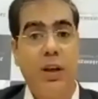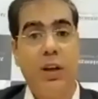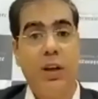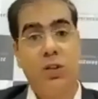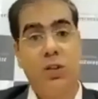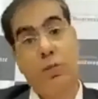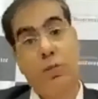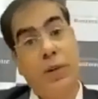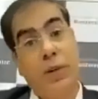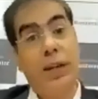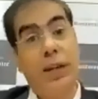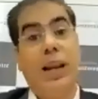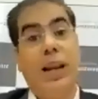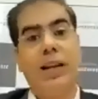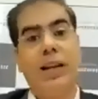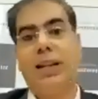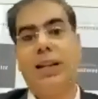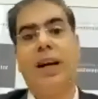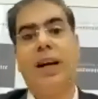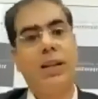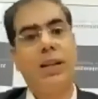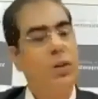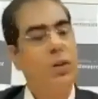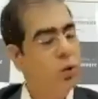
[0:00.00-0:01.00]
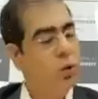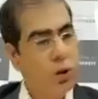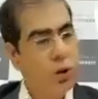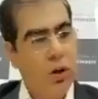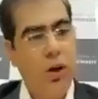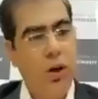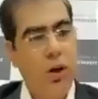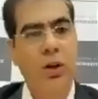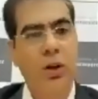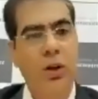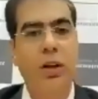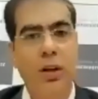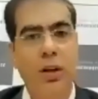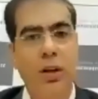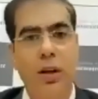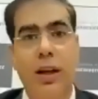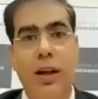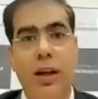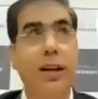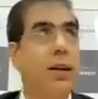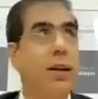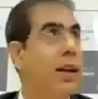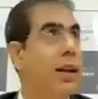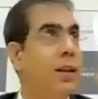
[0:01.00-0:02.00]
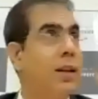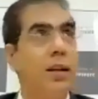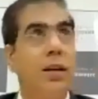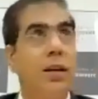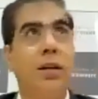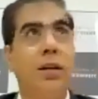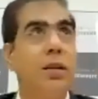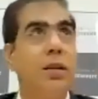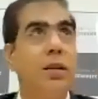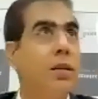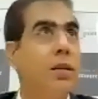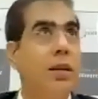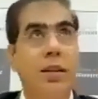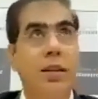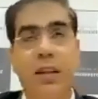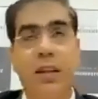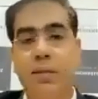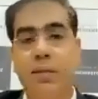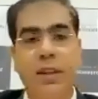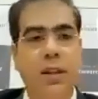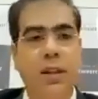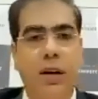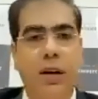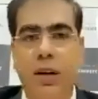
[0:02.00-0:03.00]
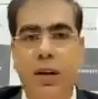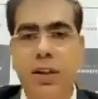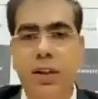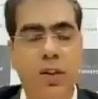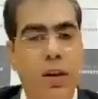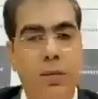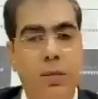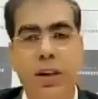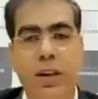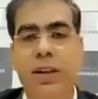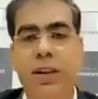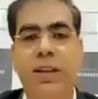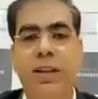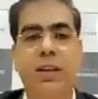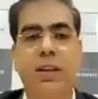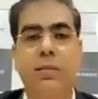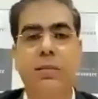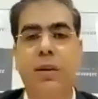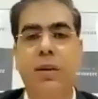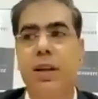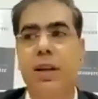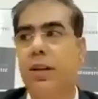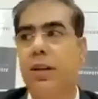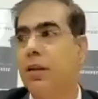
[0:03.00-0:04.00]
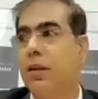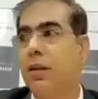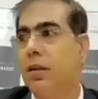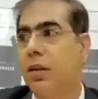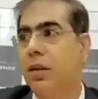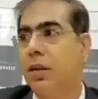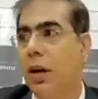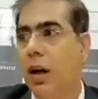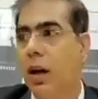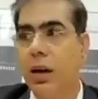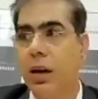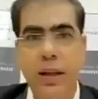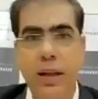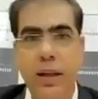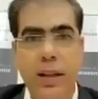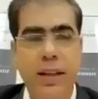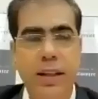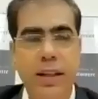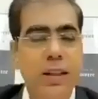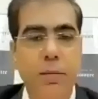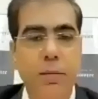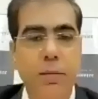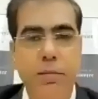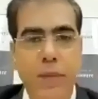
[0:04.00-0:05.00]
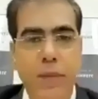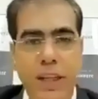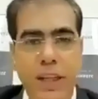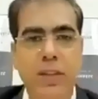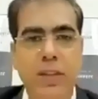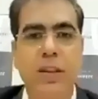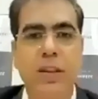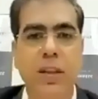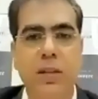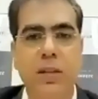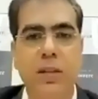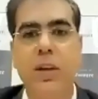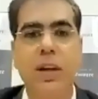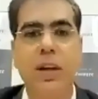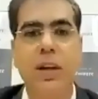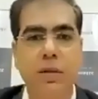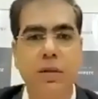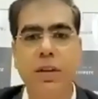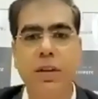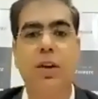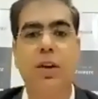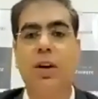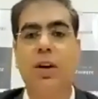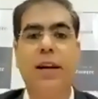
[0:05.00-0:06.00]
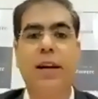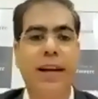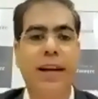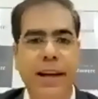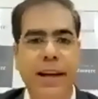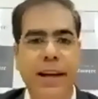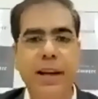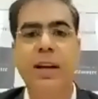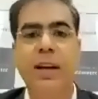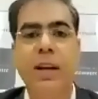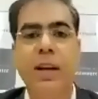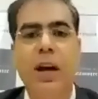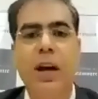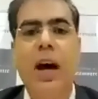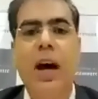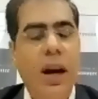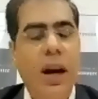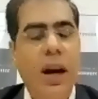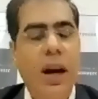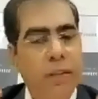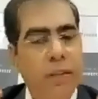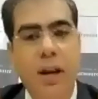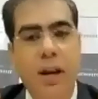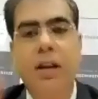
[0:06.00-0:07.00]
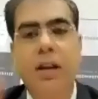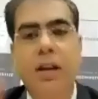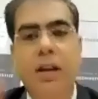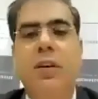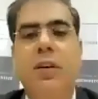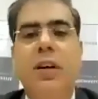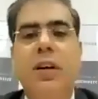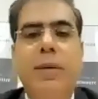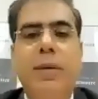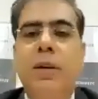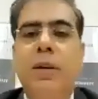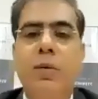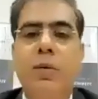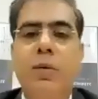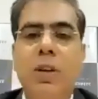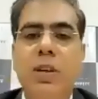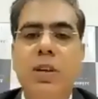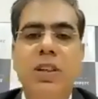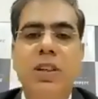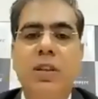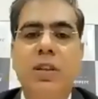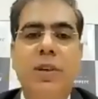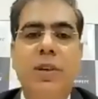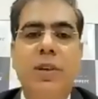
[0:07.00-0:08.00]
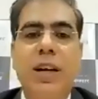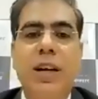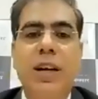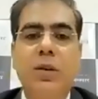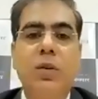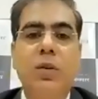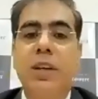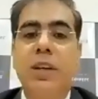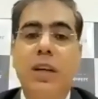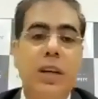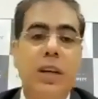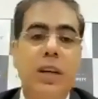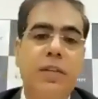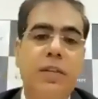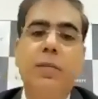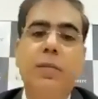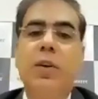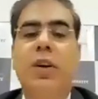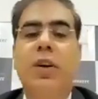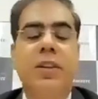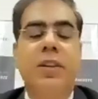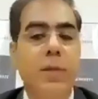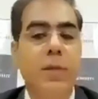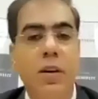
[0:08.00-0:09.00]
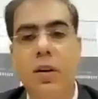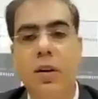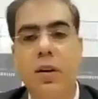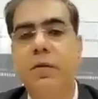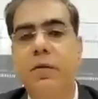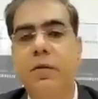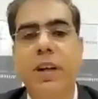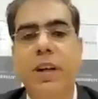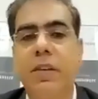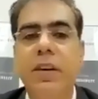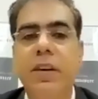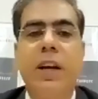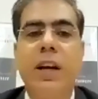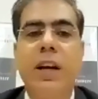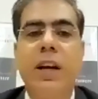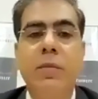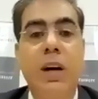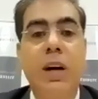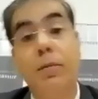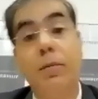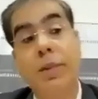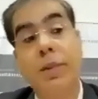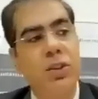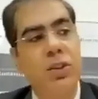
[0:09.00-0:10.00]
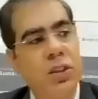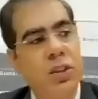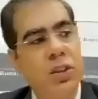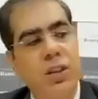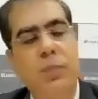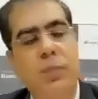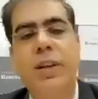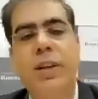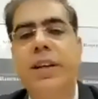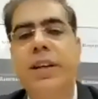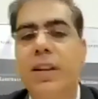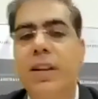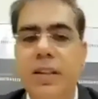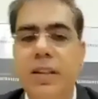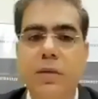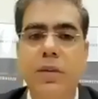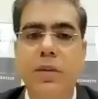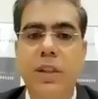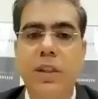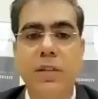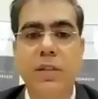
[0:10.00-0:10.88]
So be like that. Do not let there be thunderstorms. Until there's a major earthquake and we are all dying, I will revert back to the customer. I don't care if I'm in hospital or wherever I am. I'll make sure somebody else reverts.